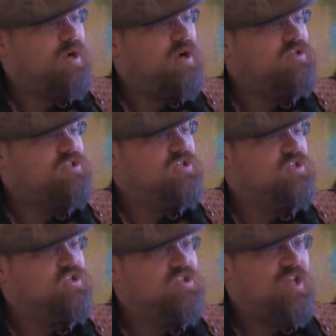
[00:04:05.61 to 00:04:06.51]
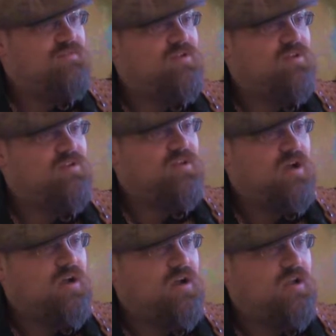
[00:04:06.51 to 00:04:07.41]
box, is 7,
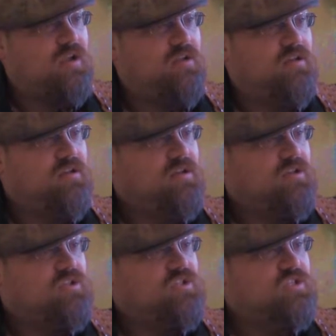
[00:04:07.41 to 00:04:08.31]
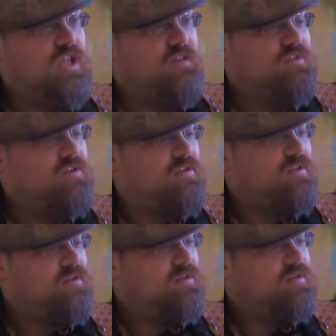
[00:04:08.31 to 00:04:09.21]
9,
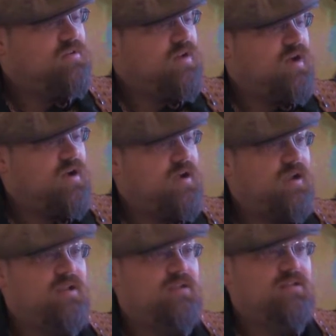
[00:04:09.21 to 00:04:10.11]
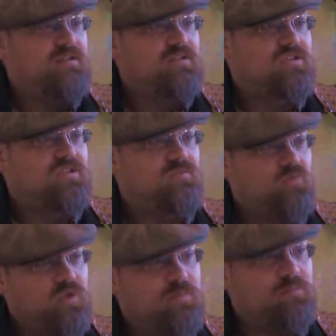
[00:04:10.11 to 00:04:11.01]
7, 9,
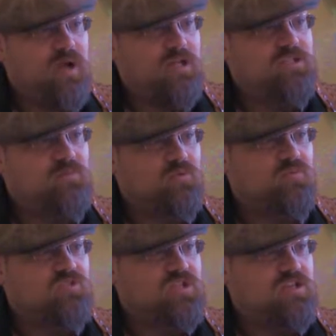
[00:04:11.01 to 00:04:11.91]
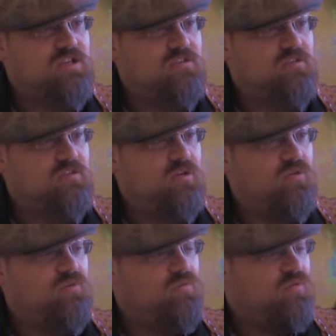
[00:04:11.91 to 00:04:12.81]
with a possible 10th
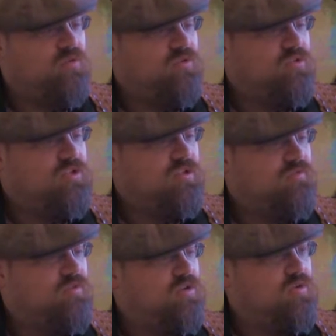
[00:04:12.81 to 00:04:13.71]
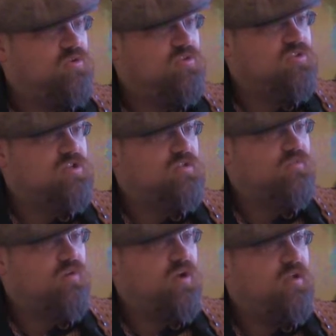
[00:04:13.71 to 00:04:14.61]
note on the 10th, the note on the
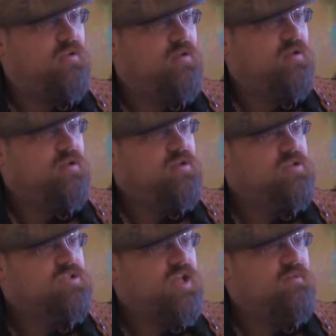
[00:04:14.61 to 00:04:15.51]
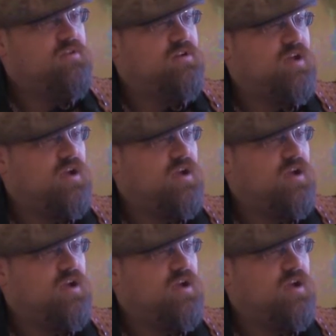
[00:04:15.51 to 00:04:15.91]
10th fret, 7,